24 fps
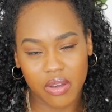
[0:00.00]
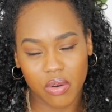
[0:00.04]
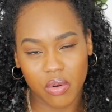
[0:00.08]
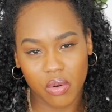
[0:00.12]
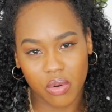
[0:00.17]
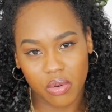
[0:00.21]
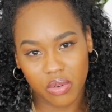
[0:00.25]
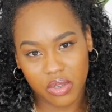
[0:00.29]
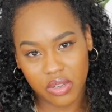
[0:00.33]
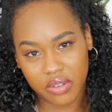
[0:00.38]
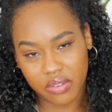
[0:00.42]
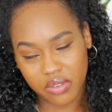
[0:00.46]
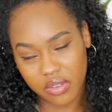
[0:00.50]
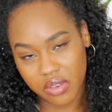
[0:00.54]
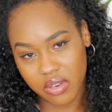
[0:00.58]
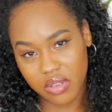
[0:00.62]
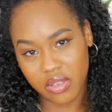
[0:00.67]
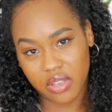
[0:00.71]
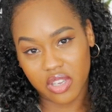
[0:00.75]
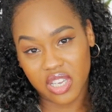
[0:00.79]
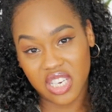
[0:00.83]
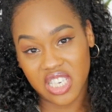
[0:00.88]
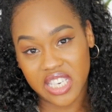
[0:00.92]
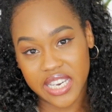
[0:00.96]
or you
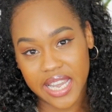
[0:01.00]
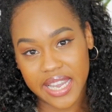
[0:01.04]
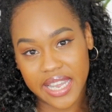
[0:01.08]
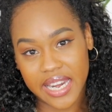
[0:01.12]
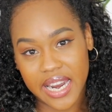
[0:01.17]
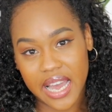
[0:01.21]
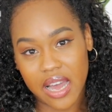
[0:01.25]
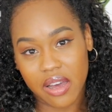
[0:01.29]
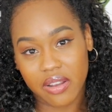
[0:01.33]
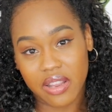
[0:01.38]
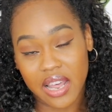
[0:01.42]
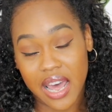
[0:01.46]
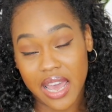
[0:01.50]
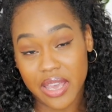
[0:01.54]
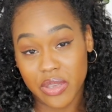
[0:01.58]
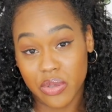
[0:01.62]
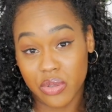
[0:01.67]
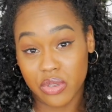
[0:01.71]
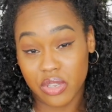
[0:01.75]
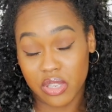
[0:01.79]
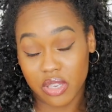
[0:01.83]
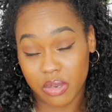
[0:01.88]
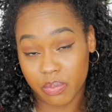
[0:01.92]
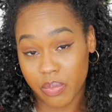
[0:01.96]
can check it out, that I
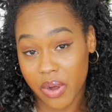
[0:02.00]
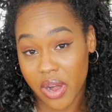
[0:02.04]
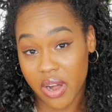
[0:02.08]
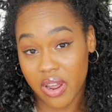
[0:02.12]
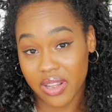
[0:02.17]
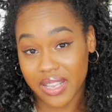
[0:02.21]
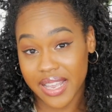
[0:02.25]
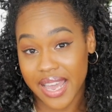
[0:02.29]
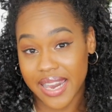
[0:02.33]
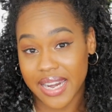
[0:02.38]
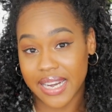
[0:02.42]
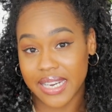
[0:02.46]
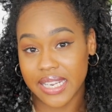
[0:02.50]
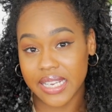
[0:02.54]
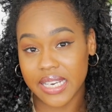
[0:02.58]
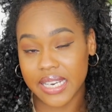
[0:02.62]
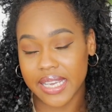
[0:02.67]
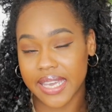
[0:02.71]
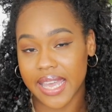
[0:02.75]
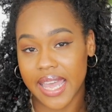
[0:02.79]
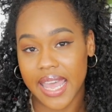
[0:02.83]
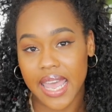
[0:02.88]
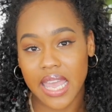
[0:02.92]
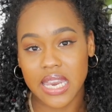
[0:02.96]
used this product and I didn't
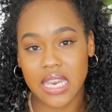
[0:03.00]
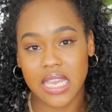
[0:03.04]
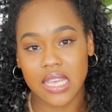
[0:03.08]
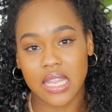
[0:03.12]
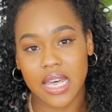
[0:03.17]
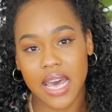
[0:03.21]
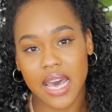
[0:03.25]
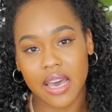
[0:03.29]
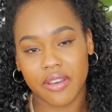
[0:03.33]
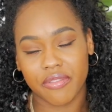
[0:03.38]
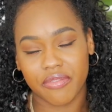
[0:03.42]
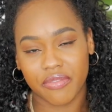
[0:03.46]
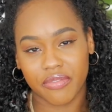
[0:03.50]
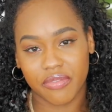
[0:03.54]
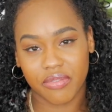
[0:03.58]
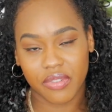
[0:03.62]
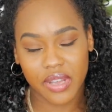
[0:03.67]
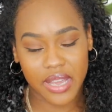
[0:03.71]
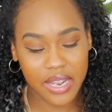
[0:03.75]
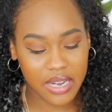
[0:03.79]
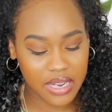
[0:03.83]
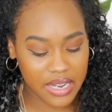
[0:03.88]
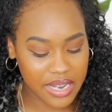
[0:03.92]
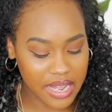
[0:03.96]
get any of
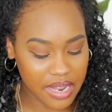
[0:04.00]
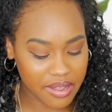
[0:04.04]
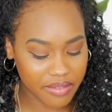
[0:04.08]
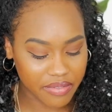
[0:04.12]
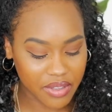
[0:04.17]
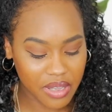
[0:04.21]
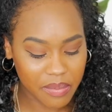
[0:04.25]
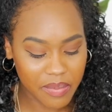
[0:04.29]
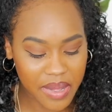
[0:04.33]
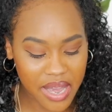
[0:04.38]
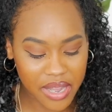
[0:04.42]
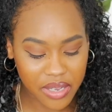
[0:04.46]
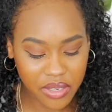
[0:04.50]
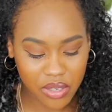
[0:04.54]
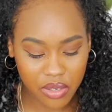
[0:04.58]
that feedback.